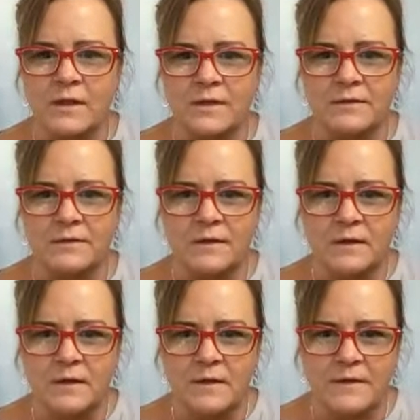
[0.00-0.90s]
is,
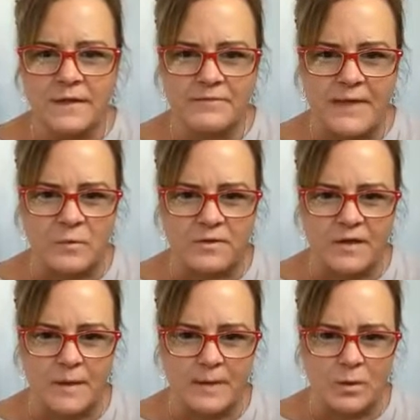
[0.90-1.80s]
if that was
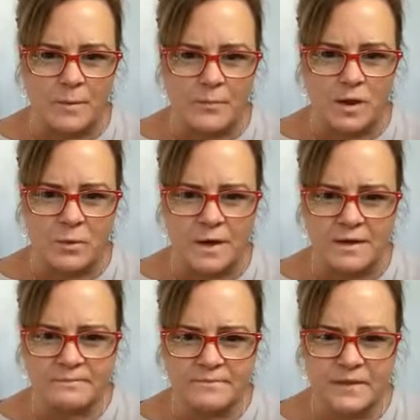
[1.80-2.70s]
topic 1.1,
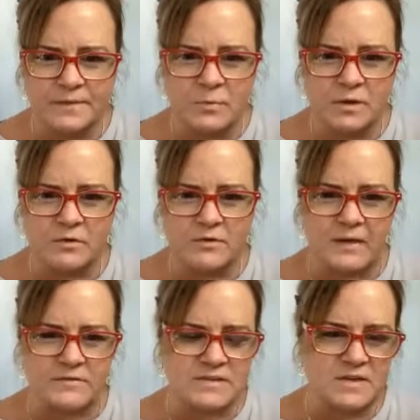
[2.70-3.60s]
then they would go
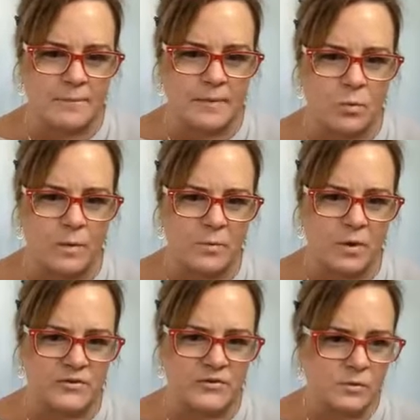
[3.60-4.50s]
down to topic
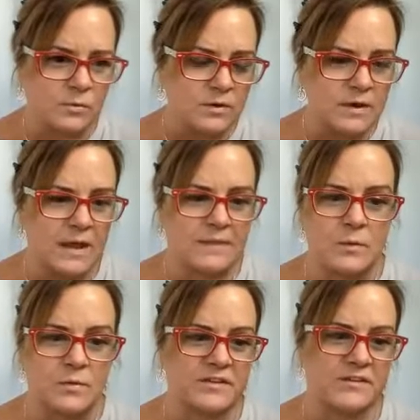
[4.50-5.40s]
1.2 and
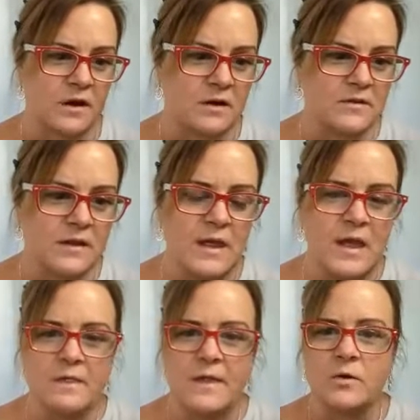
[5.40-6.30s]
they would start.
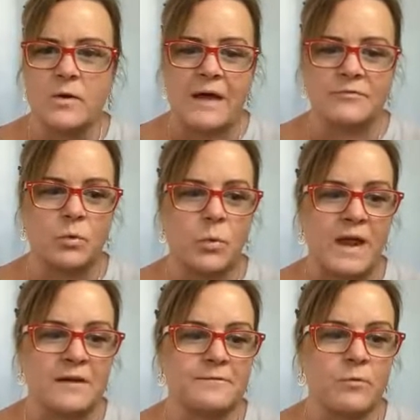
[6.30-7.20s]
They don't have to
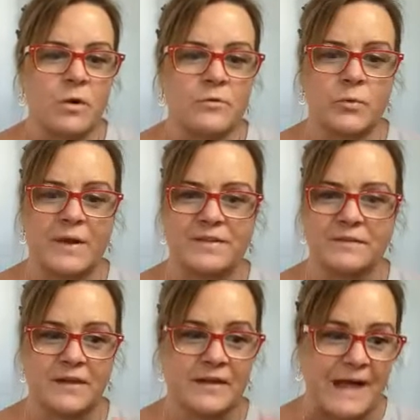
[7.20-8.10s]
wait for the rest
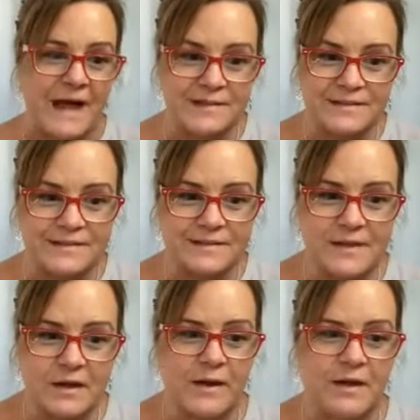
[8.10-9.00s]
of the class.
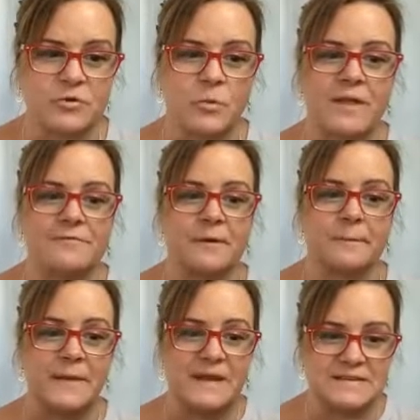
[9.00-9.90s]
They don't have to wait for
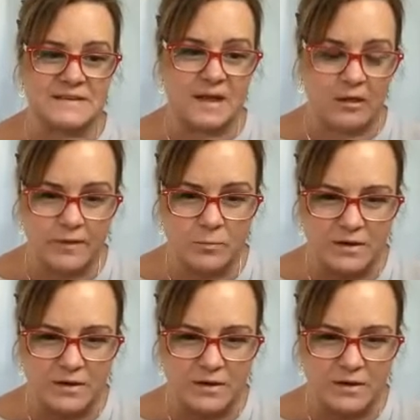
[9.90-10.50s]
me to tell them